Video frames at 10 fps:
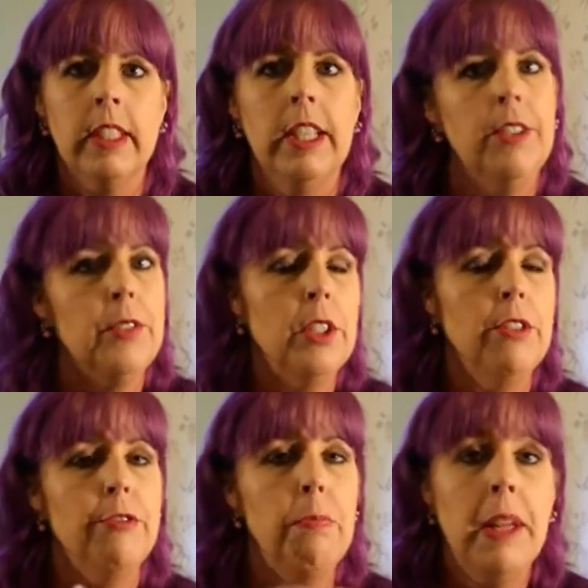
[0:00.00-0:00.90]
If
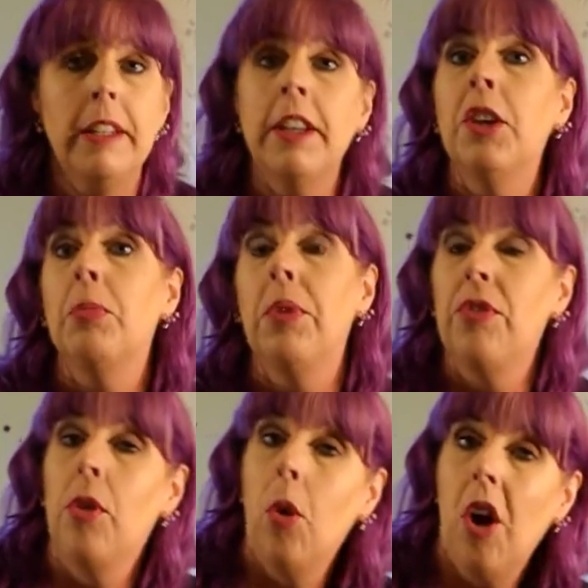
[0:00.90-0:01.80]
you've been here
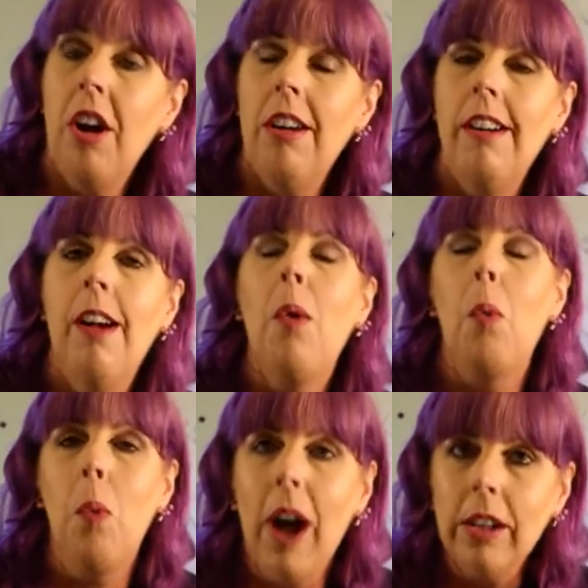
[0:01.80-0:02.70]
before,
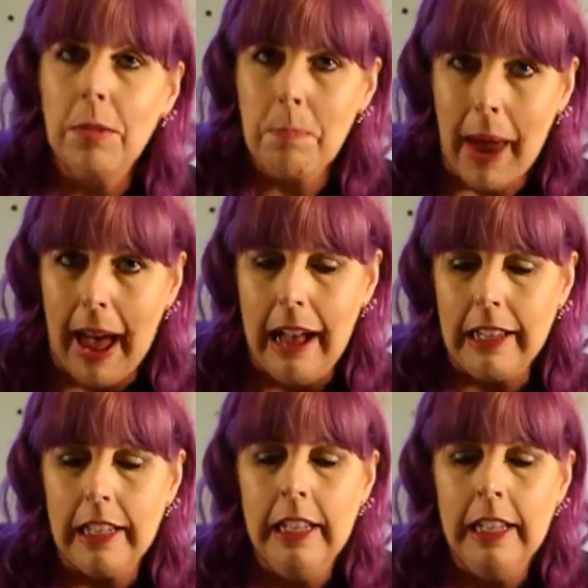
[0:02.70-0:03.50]
welcome back.